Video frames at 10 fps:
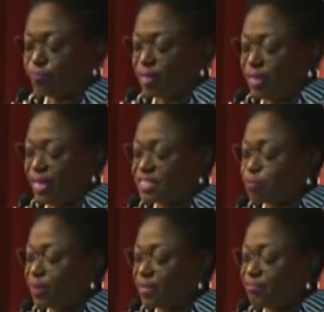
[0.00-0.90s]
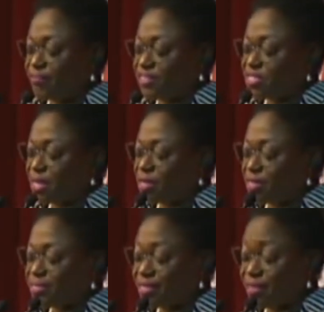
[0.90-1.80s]
its benefits are not a
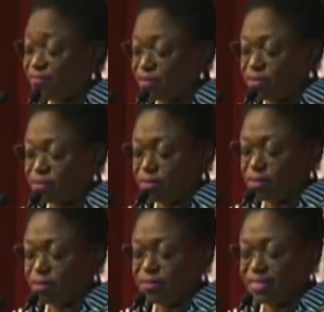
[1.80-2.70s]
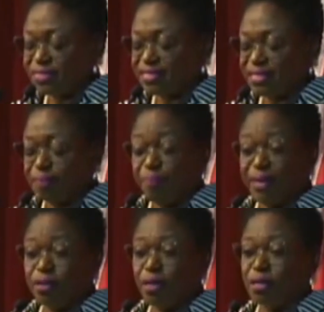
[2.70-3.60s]
given, since they
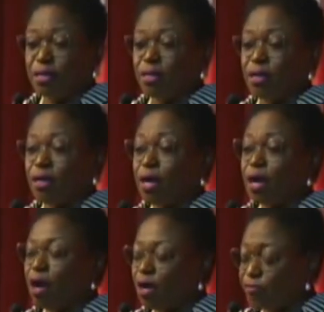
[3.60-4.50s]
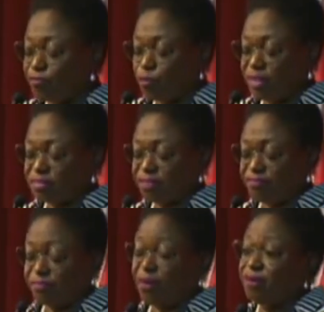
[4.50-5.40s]
depend on a confluence of,
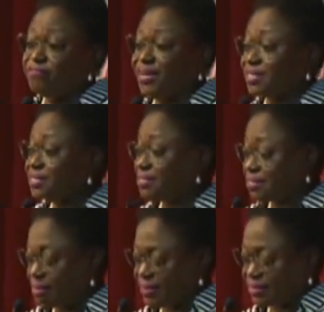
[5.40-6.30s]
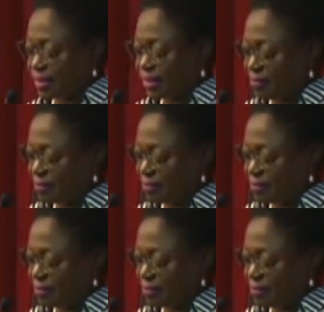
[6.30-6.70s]
of factors coming together.